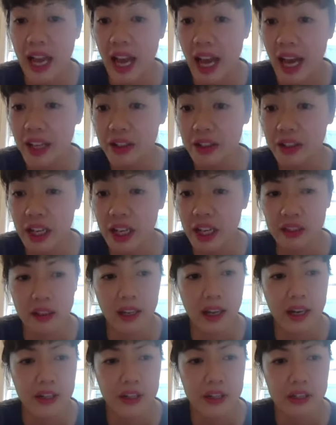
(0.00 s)
had direct
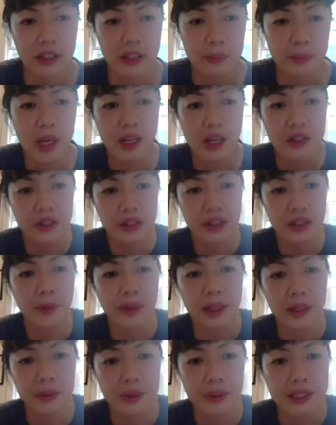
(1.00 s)
elections. I'm not sure
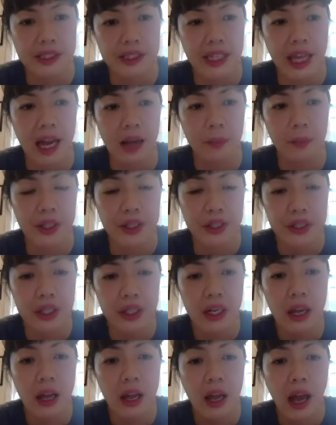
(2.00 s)
when they were
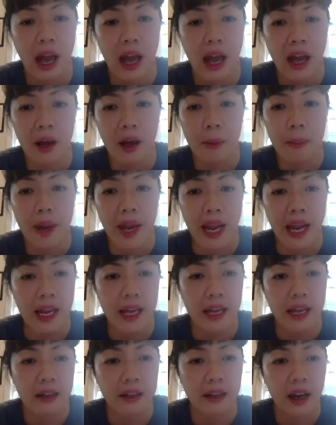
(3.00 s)
established. Um,
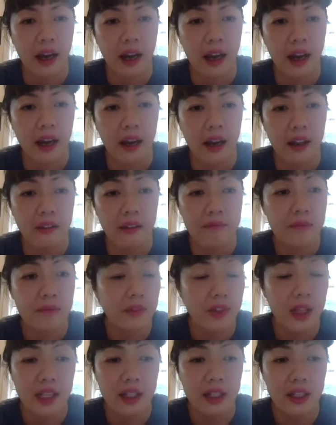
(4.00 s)
and uh,
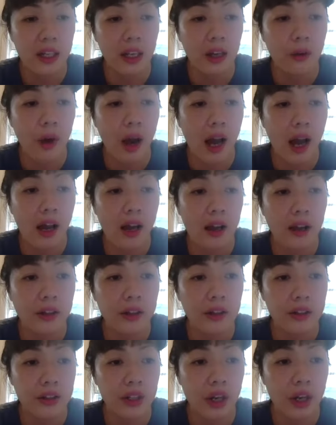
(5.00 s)
you know, uh,
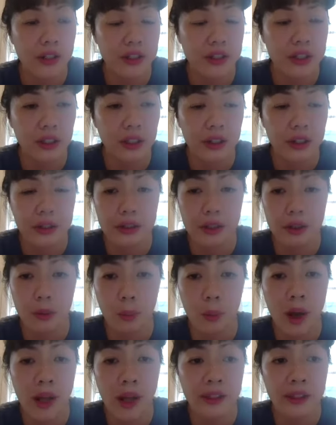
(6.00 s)
Jon Schleuss
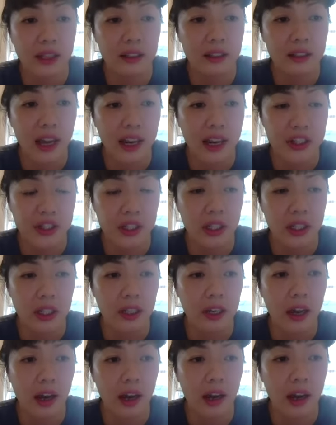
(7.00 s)
won the
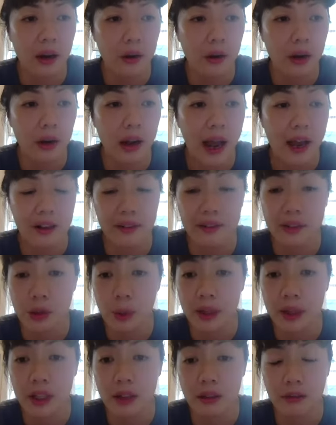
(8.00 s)
election uh, out of
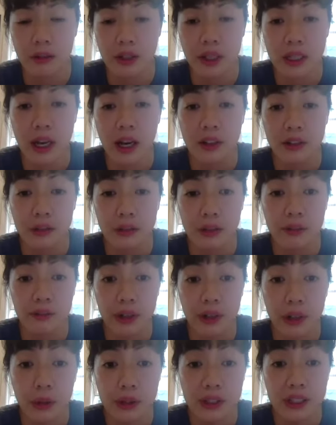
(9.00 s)
2,300
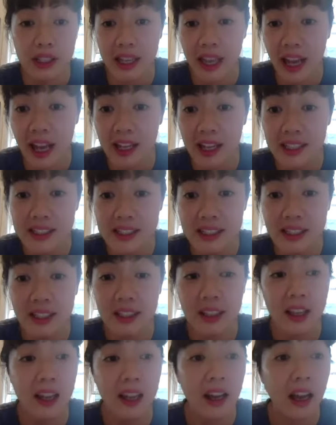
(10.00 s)
votes cast.
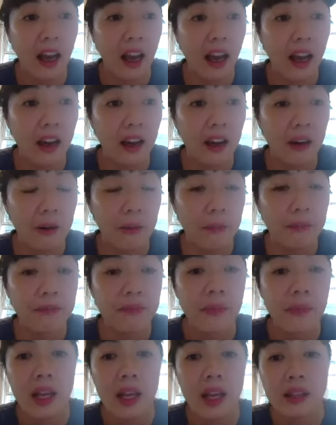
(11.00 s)
Um,
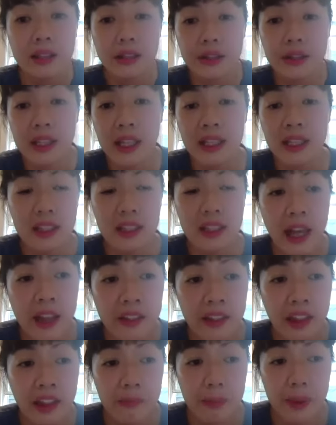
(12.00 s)
so since
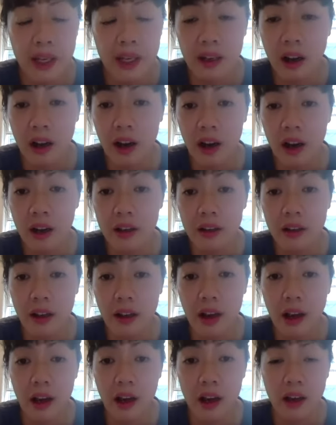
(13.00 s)
then, they've been on
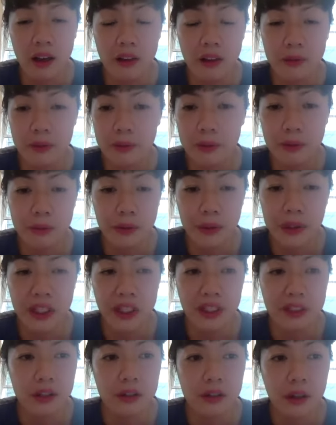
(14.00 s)
a
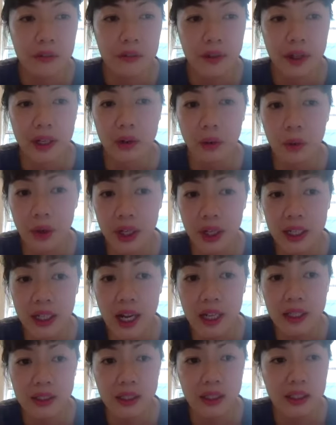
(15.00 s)
really terrific
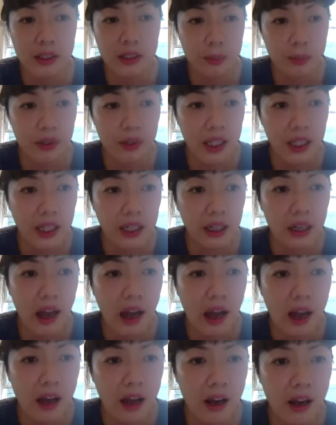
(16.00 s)
organizing spree.
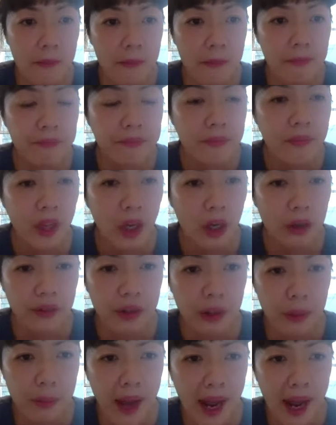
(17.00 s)
Um,
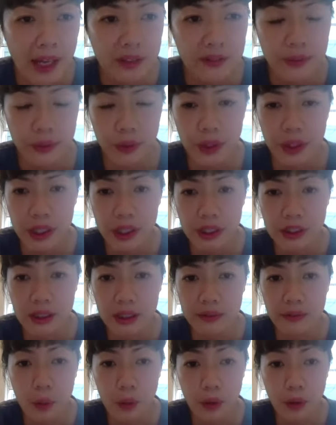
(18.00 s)
over the past four years,
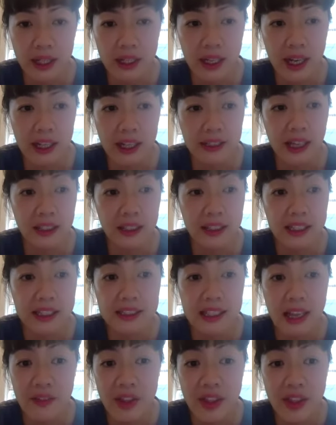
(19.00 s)
they've organized at
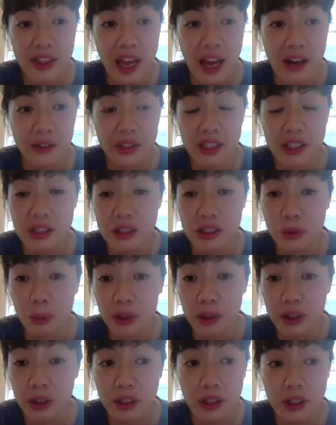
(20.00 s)
least 7,000 new
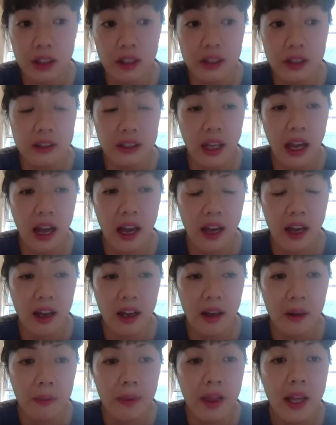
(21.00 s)
workers.
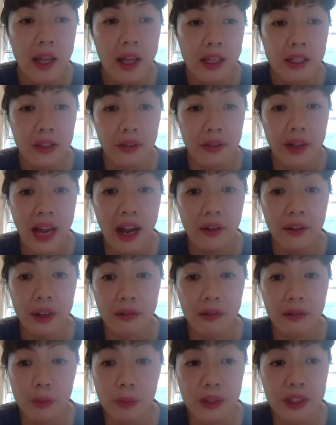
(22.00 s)
Um, so now
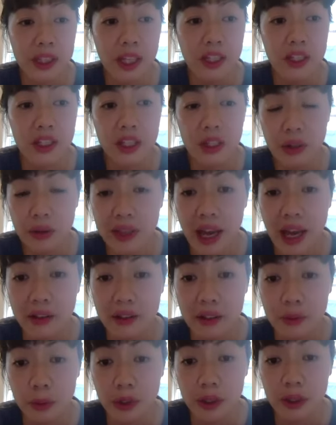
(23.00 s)
they represent
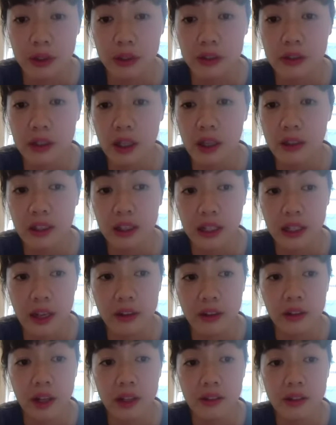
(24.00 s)
2,000 workers
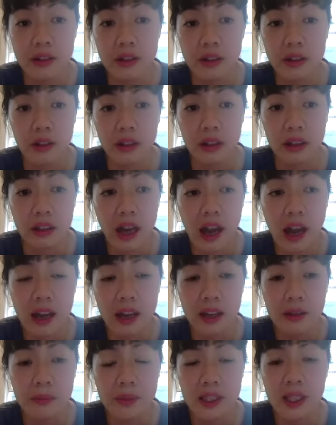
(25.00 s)
altogether at the New York
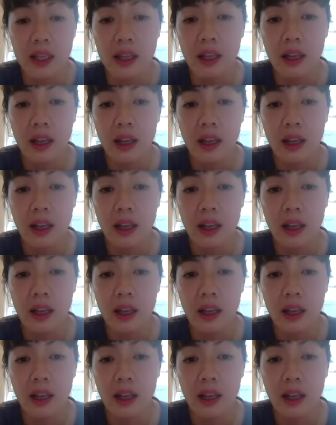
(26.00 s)
Times.